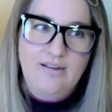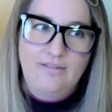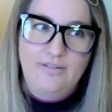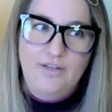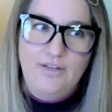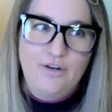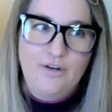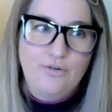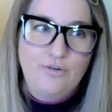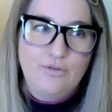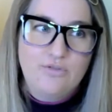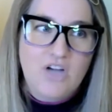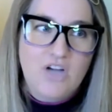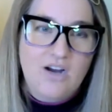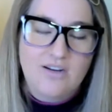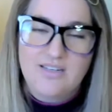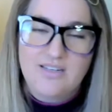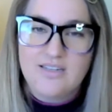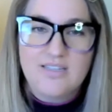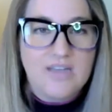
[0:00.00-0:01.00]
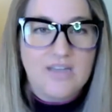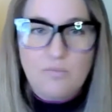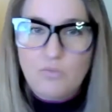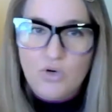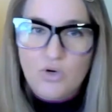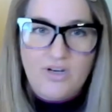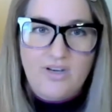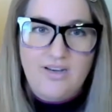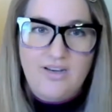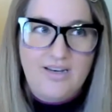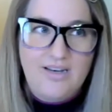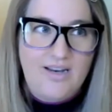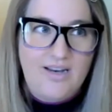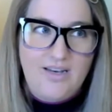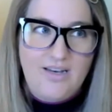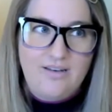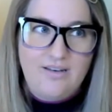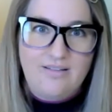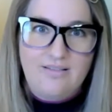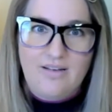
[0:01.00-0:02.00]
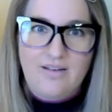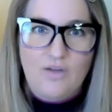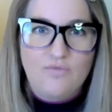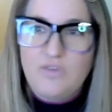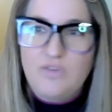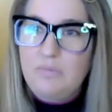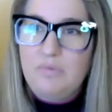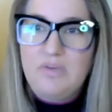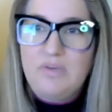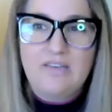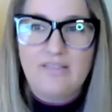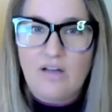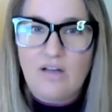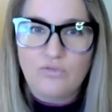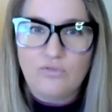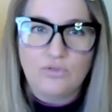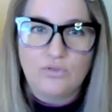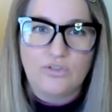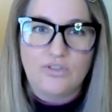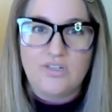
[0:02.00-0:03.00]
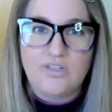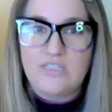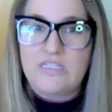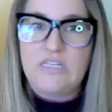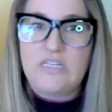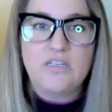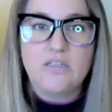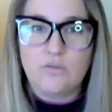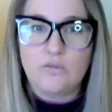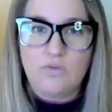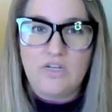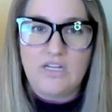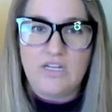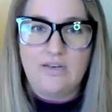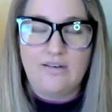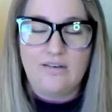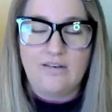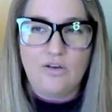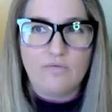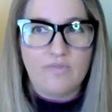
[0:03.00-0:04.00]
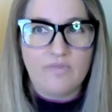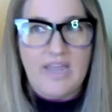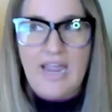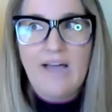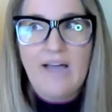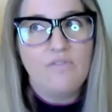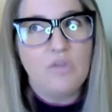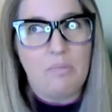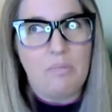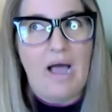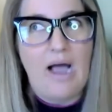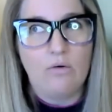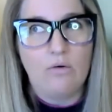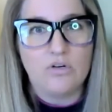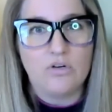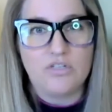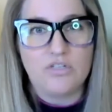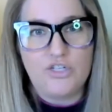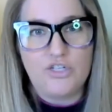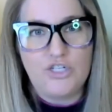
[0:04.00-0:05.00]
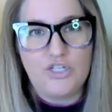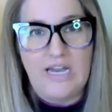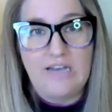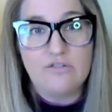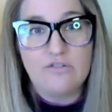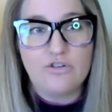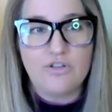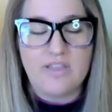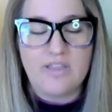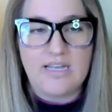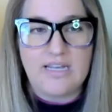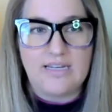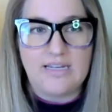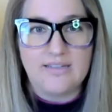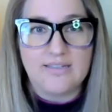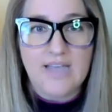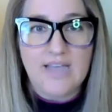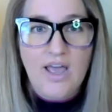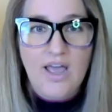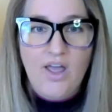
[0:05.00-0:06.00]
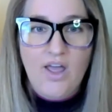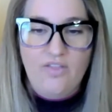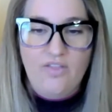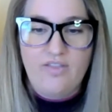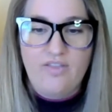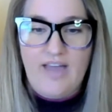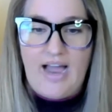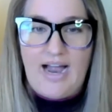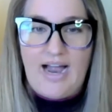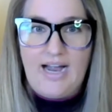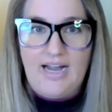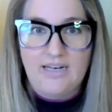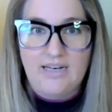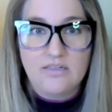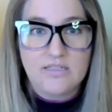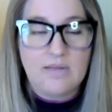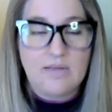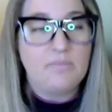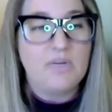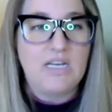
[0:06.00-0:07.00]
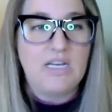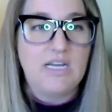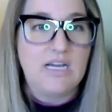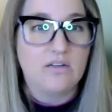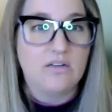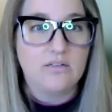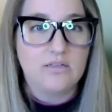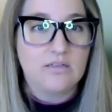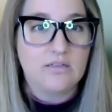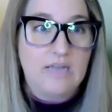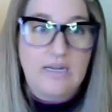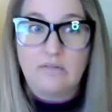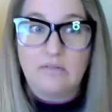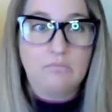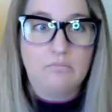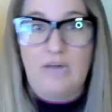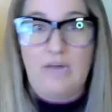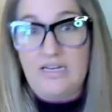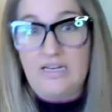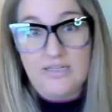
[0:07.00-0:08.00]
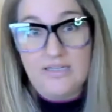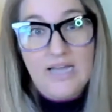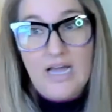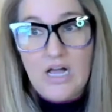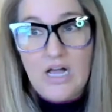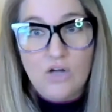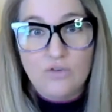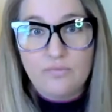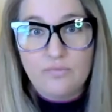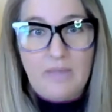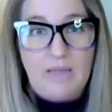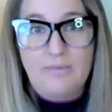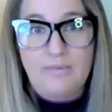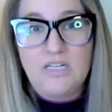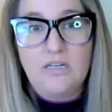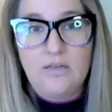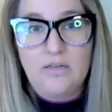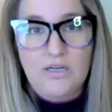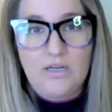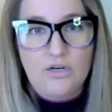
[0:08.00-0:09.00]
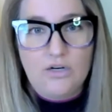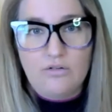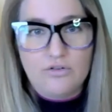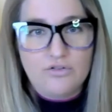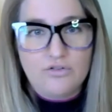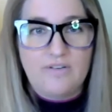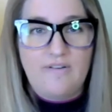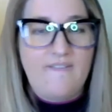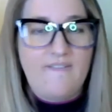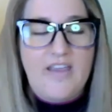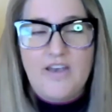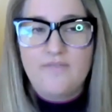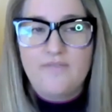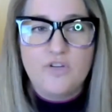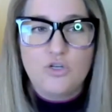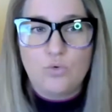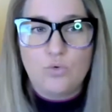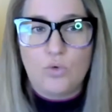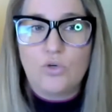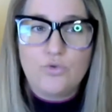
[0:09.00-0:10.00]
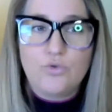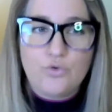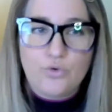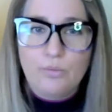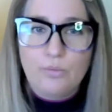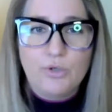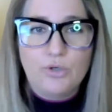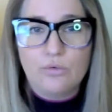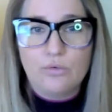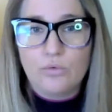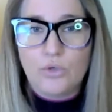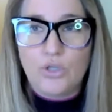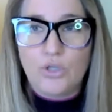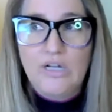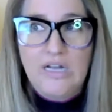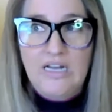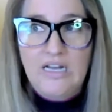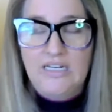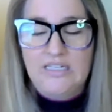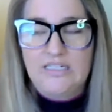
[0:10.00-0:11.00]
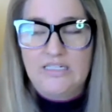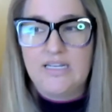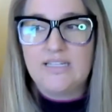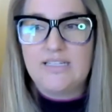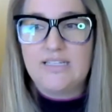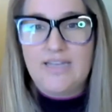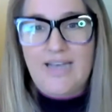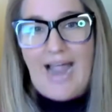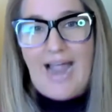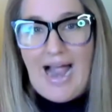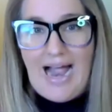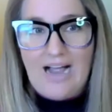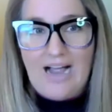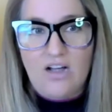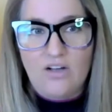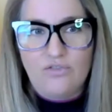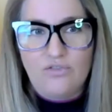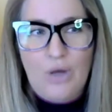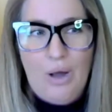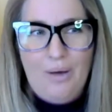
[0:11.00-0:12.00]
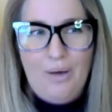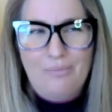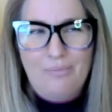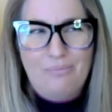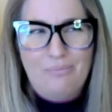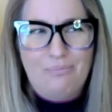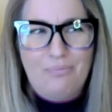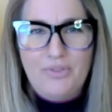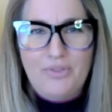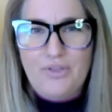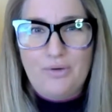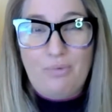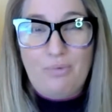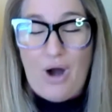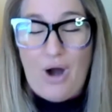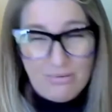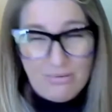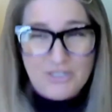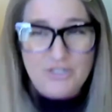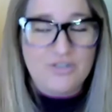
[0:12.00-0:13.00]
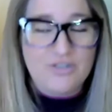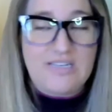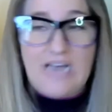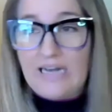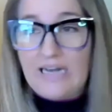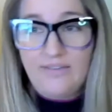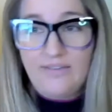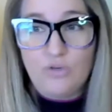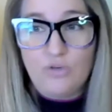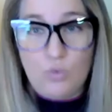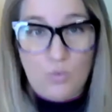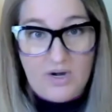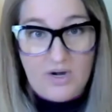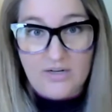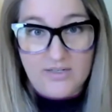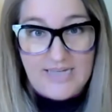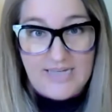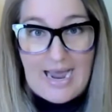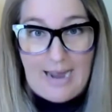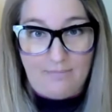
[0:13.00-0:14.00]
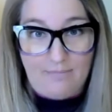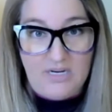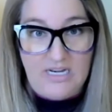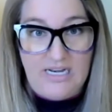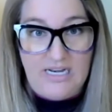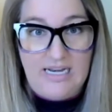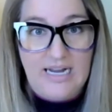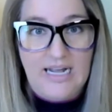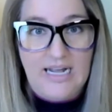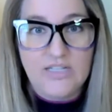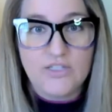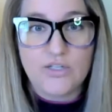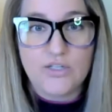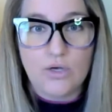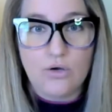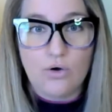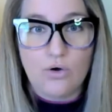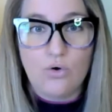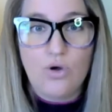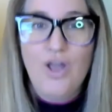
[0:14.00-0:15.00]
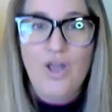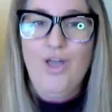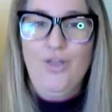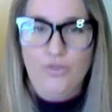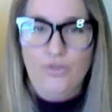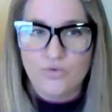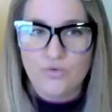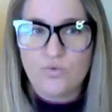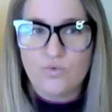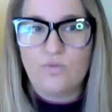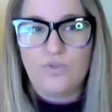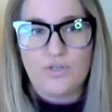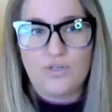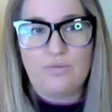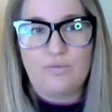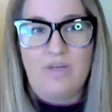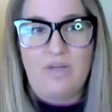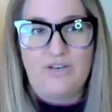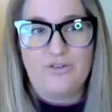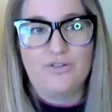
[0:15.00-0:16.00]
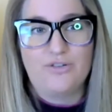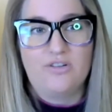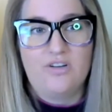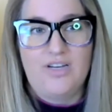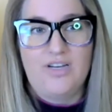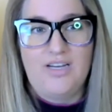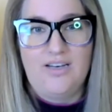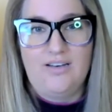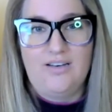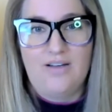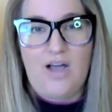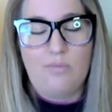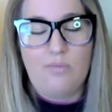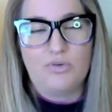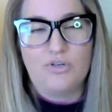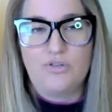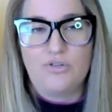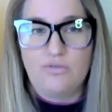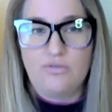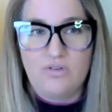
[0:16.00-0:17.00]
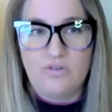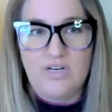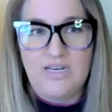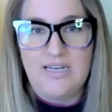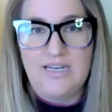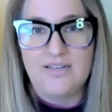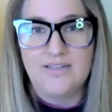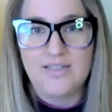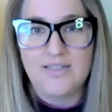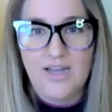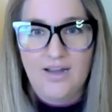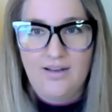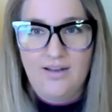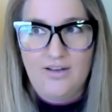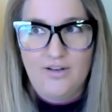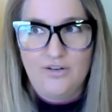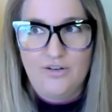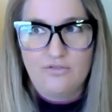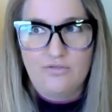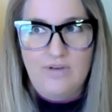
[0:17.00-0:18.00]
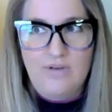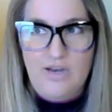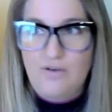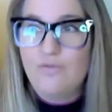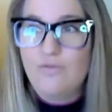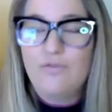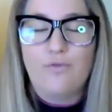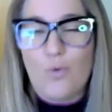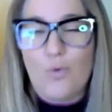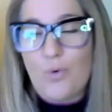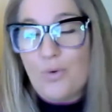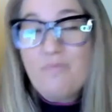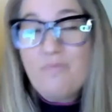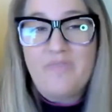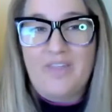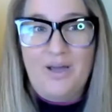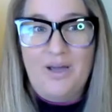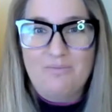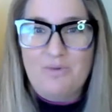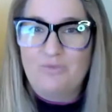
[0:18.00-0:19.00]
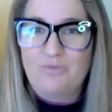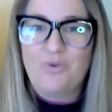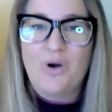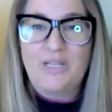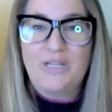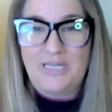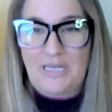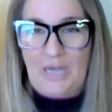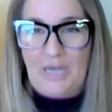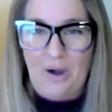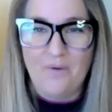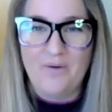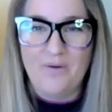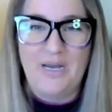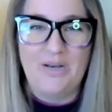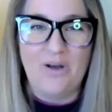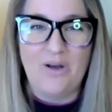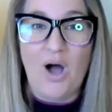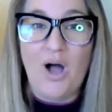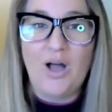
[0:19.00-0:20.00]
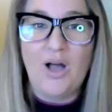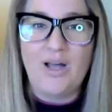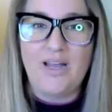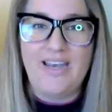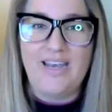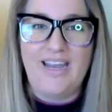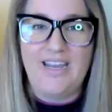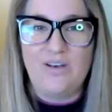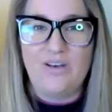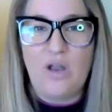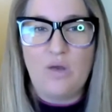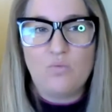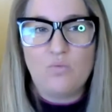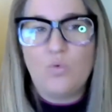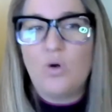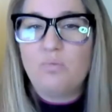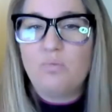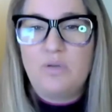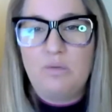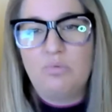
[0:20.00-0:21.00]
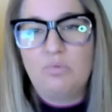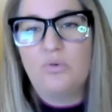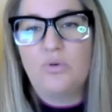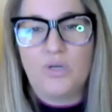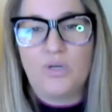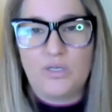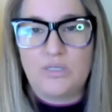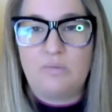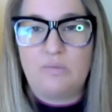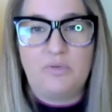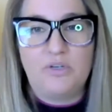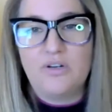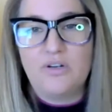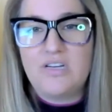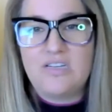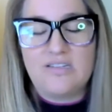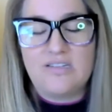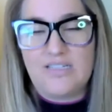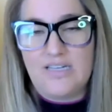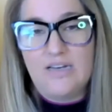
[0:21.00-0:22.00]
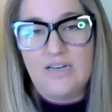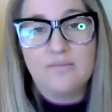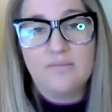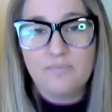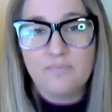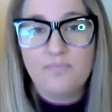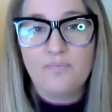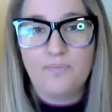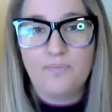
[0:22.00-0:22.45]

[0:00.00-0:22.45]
you know you talk to someone in a vp level or a c suite you know they have the power to change things that somebody else like myself maybe you know in an individual contributor role doesn't have but they're probably just not even aware it's happening and so mm-hmm. those reverse mentoring opportunities inform them of what's going on and, and what people are experiencing